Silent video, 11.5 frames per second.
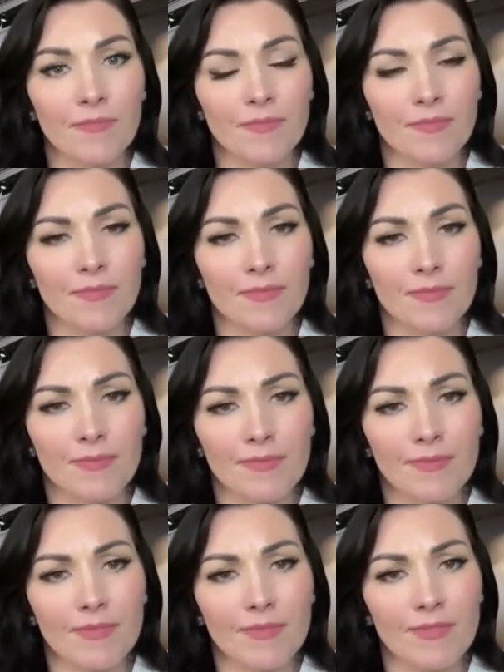
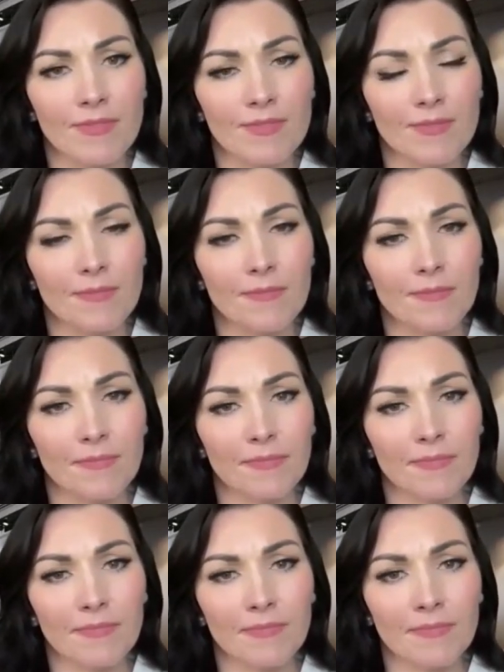
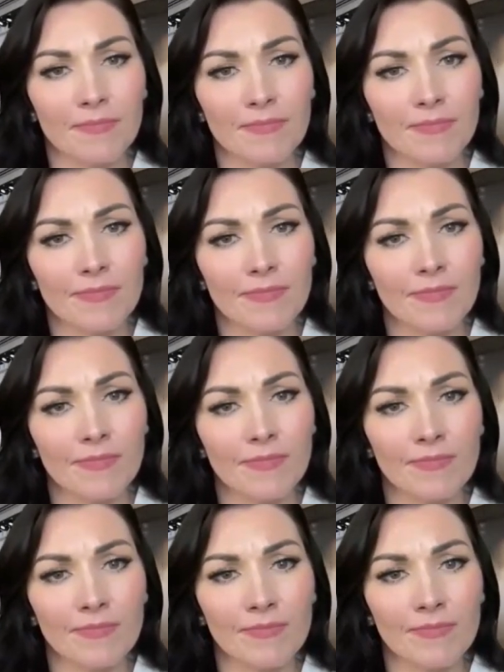
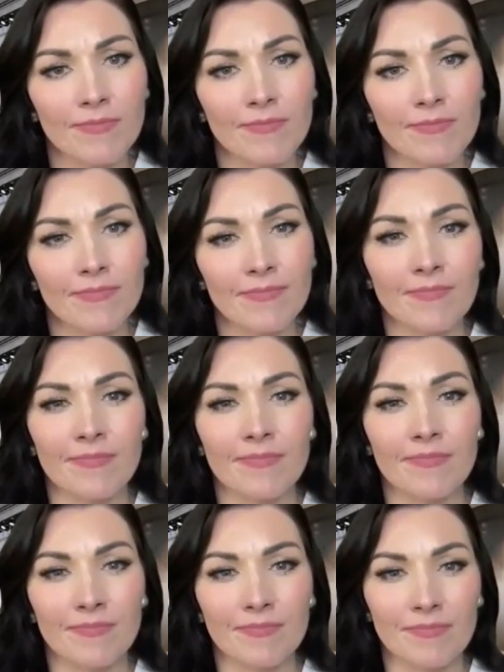
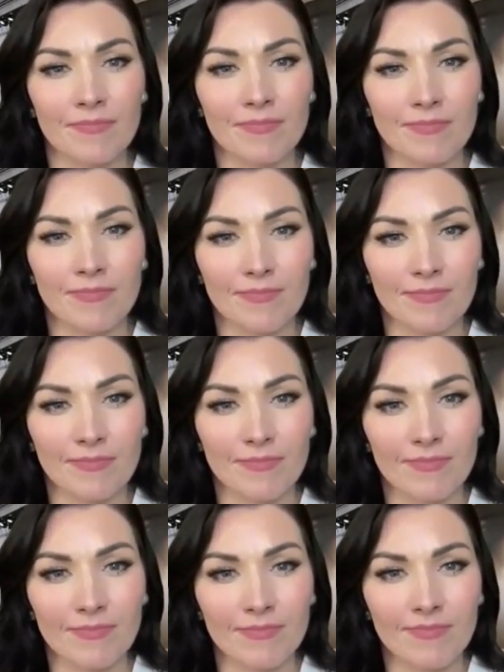
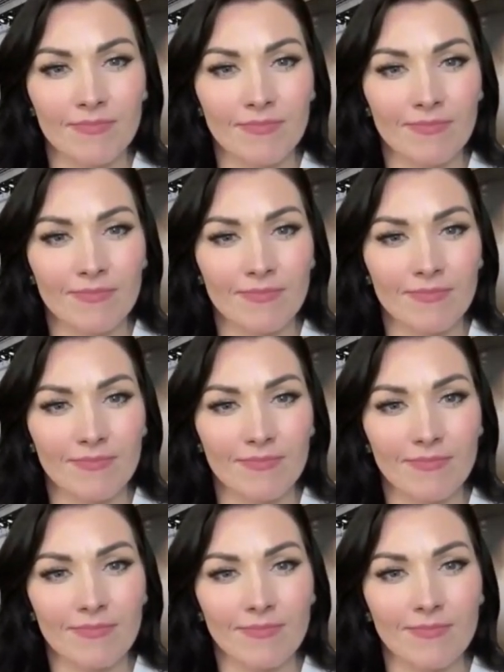
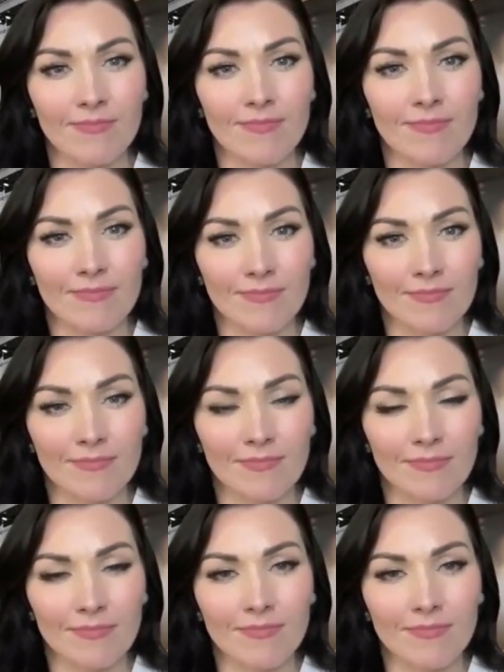[no speech]